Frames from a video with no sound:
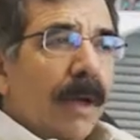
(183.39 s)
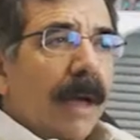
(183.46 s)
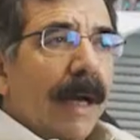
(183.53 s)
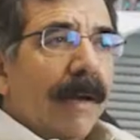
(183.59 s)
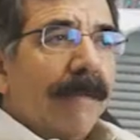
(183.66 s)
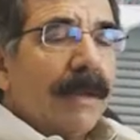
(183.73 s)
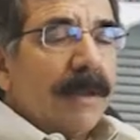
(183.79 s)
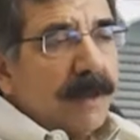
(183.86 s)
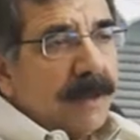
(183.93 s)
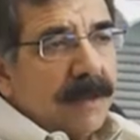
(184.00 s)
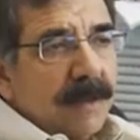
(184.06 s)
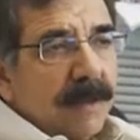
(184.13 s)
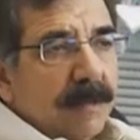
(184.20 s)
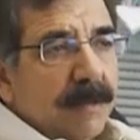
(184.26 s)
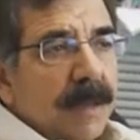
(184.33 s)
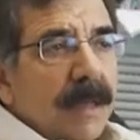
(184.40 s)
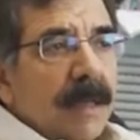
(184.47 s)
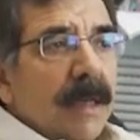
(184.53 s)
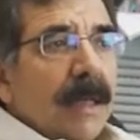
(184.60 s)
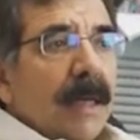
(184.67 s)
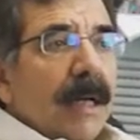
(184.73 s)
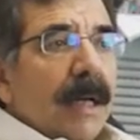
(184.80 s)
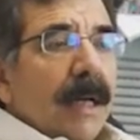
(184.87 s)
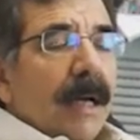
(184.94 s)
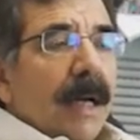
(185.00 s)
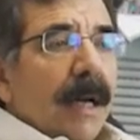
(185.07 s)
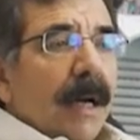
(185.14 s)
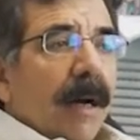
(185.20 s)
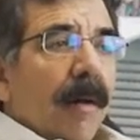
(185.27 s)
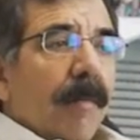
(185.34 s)
out of a system
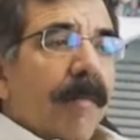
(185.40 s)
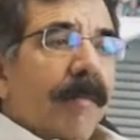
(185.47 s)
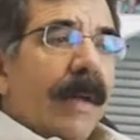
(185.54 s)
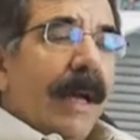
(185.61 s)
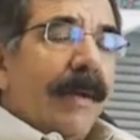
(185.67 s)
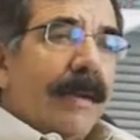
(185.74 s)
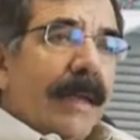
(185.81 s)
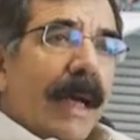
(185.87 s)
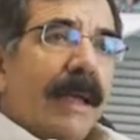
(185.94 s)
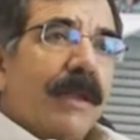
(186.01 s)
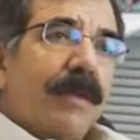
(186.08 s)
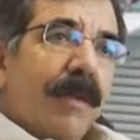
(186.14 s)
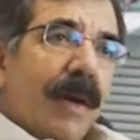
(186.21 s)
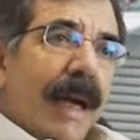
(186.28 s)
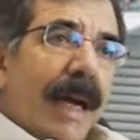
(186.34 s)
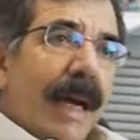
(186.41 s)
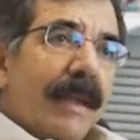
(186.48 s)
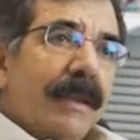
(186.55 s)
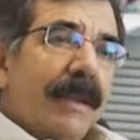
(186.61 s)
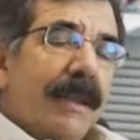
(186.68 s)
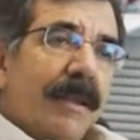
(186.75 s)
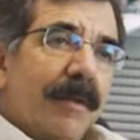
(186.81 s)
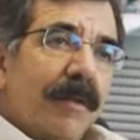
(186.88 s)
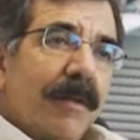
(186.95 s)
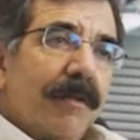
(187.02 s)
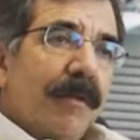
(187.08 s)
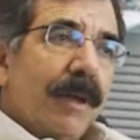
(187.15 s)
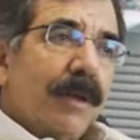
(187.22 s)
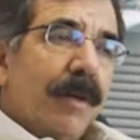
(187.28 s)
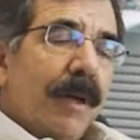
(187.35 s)
and test for acid in the
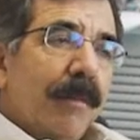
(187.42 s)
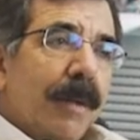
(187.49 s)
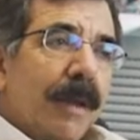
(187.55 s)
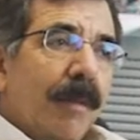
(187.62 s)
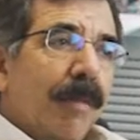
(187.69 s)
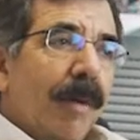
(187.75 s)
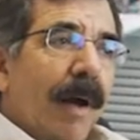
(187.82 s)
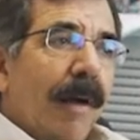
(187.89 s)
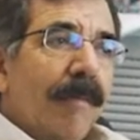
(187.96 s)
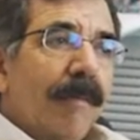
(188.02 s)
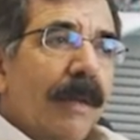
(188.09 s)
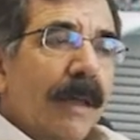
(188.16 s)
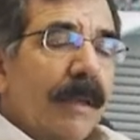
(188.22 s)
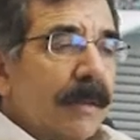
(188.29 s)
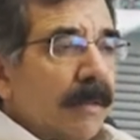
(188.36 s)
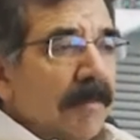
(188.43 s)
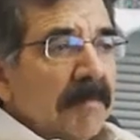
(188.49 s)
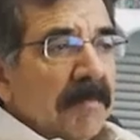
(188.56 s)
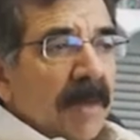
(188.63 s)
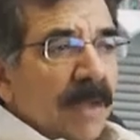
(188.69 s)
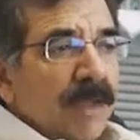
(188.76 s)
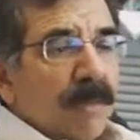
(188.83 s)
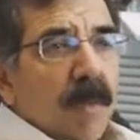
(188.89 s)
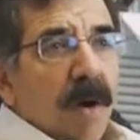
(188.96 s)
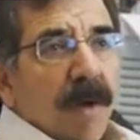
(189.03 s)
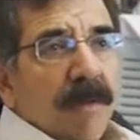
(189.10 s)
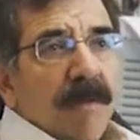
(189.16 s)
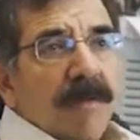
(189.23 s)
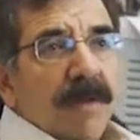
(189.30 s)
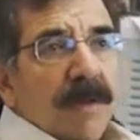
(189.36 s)
refrigerant. But the problem is a
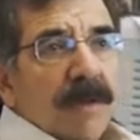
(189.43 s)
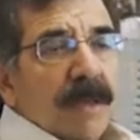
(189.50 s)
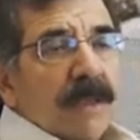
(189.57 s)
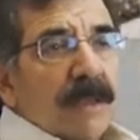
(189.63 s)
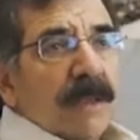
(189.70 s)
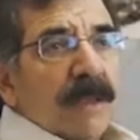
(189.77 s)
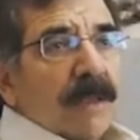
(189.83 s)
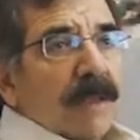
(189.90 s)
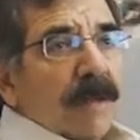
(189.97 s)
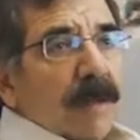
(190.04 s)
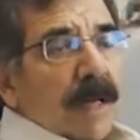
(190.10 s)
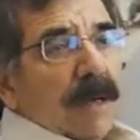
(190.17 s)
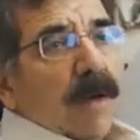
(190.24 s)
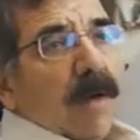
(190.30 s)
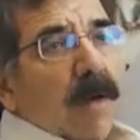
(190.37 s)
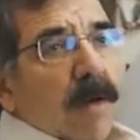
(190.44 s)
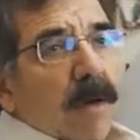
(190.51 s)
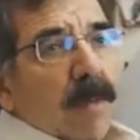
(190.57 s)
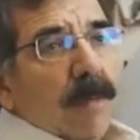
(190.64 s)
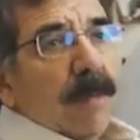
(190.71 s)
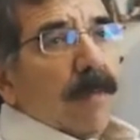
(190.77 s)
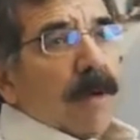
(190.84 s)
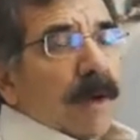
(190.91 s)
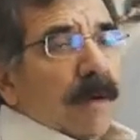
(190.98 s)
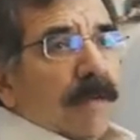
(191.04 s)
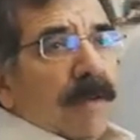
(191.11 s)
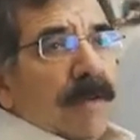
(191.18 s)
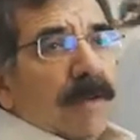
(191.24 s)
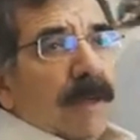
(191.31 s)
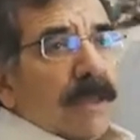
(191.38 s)
small refrigeration system like a home
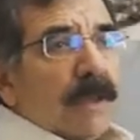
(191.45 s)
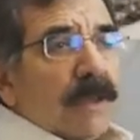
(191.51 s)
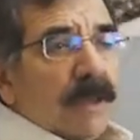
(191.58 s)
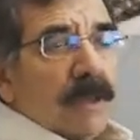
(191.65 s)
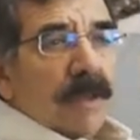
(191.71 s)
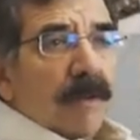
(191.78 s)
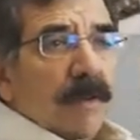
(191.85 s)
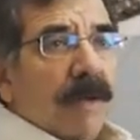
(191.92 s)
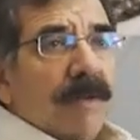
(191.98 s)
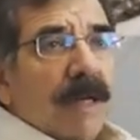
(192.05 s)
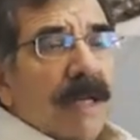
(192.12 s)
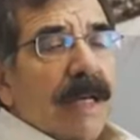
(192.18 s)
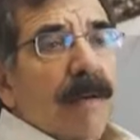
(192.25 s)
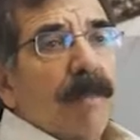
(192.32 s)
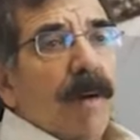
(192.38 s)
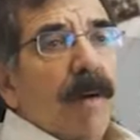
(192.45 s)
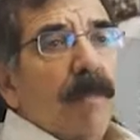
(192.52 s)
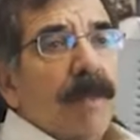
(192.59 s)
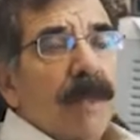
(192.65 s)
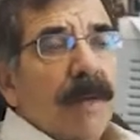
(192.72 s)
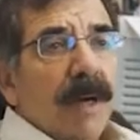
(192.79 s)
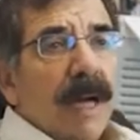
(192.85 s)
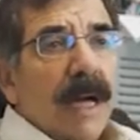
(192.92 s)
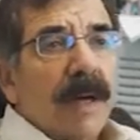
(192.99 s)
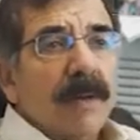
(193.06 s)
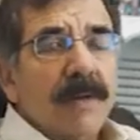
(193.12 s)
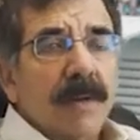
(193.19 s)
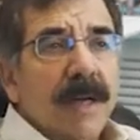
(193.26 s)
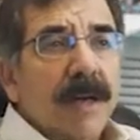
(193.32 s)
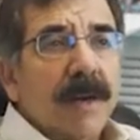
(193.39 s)
refrigeration system, or even a heat pump in your
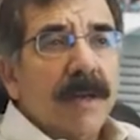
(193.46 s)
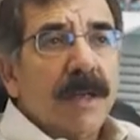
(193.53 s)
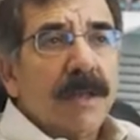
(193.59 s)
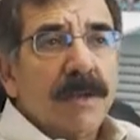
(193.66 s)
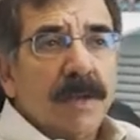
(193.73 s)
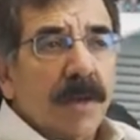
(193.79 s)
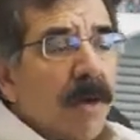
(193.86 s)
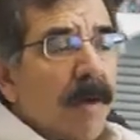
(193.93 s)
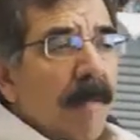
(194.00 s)
house or an air conditioner,